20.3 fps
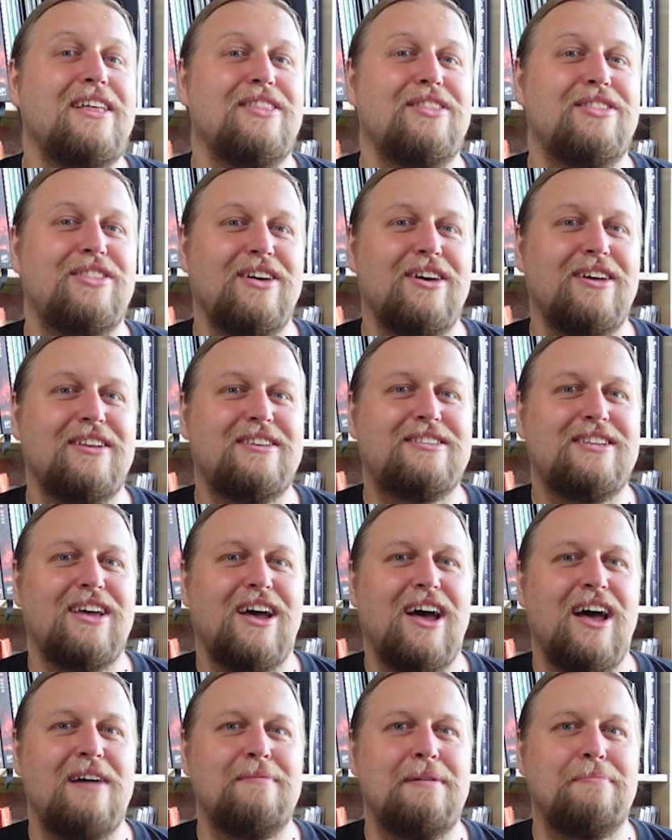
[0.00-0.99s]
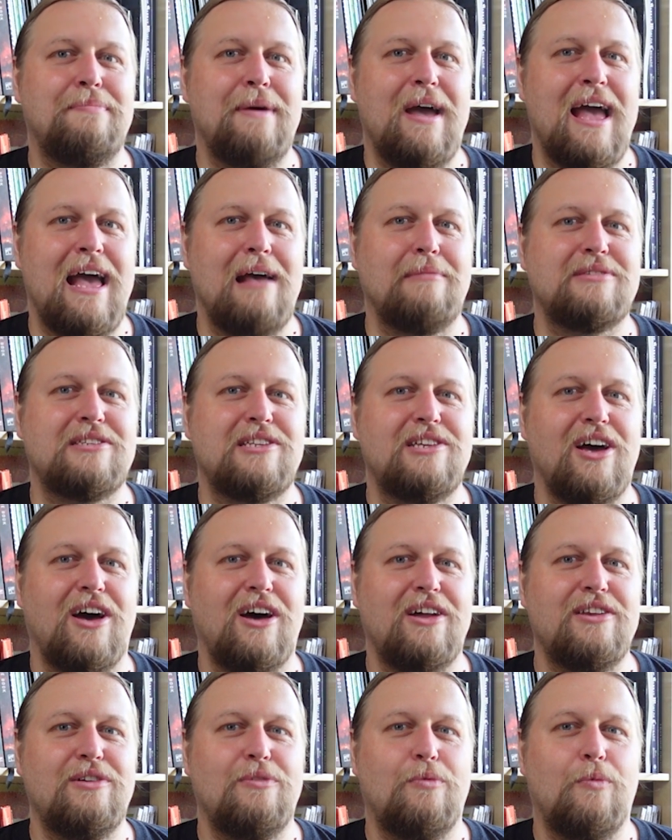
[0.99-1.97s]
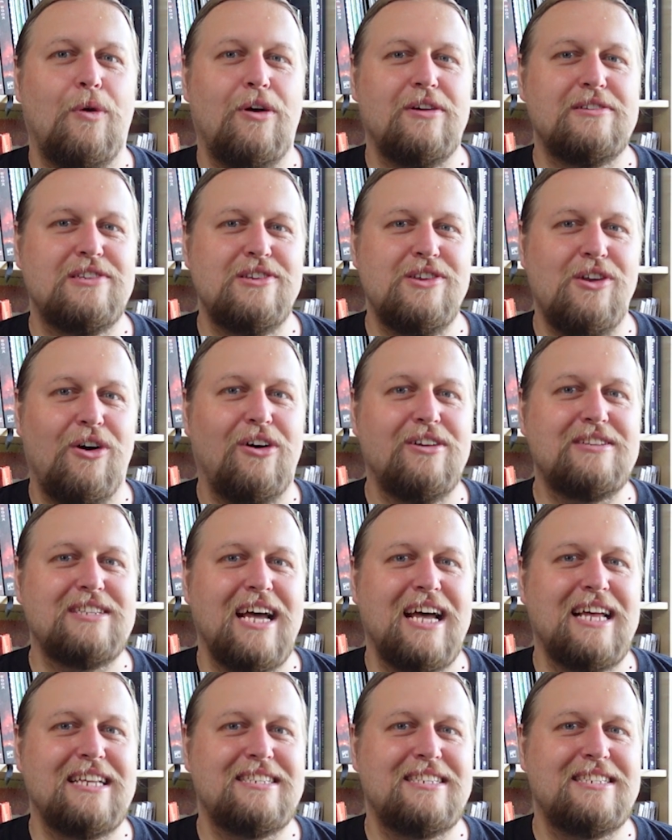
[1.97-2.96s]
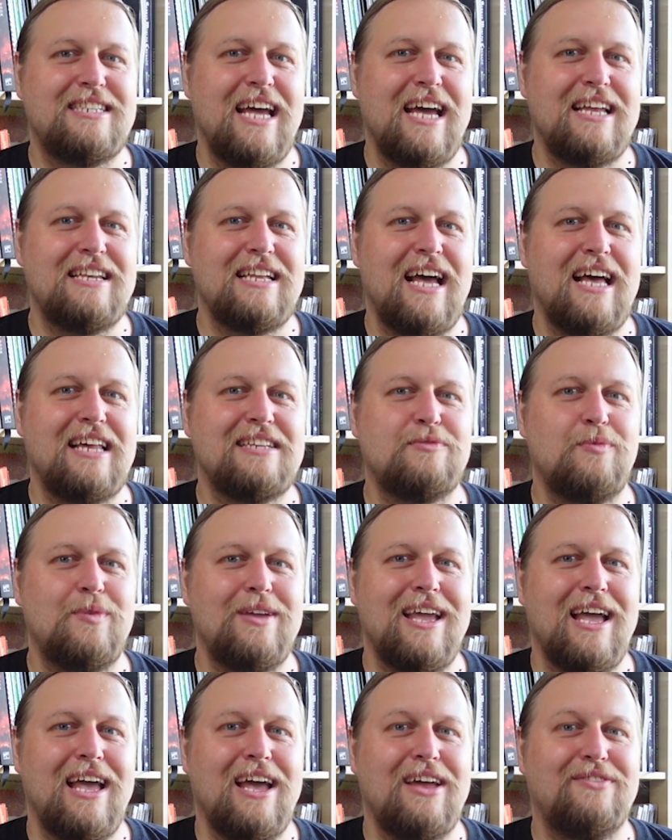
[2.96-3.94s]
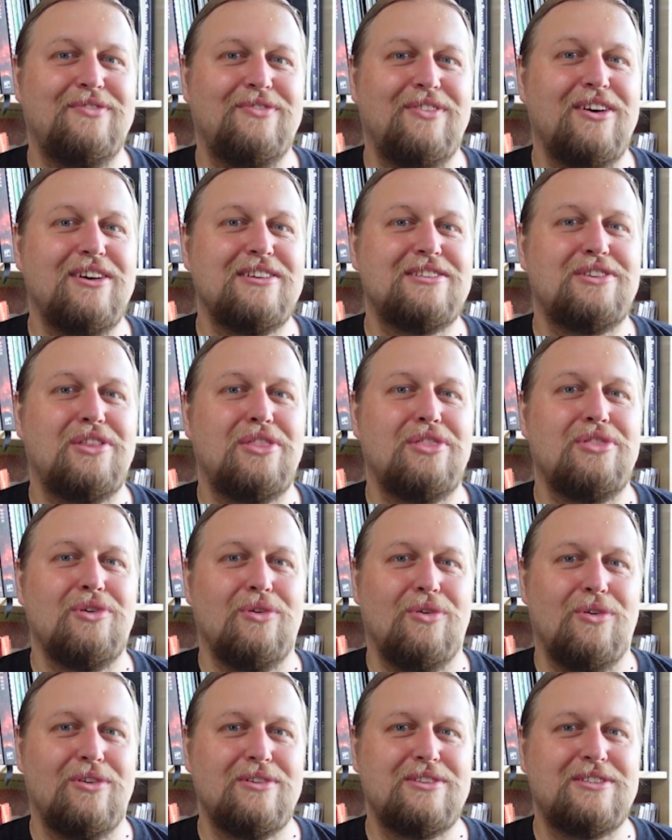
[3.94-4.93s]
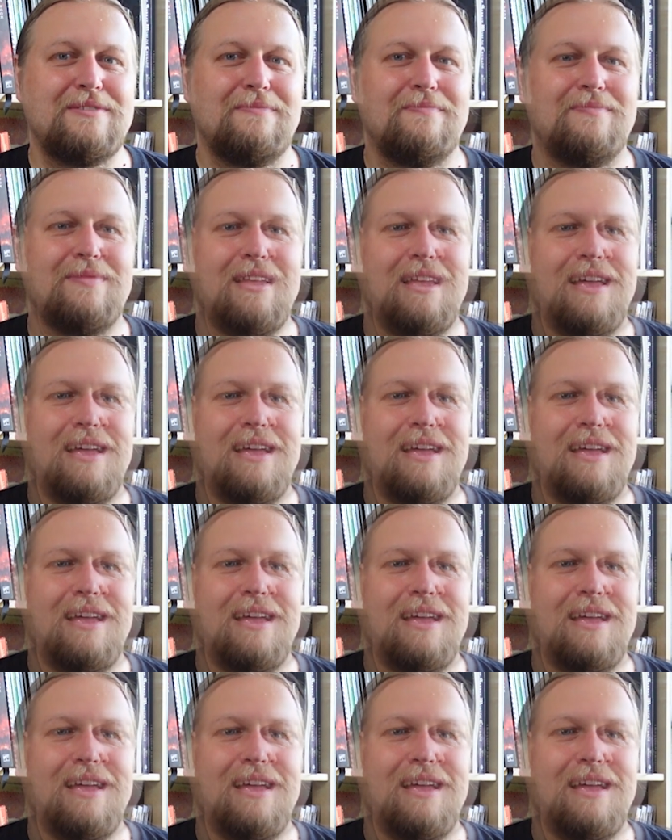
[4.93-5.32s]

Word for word: that perhaps Gunn was not as dead as we had first thought.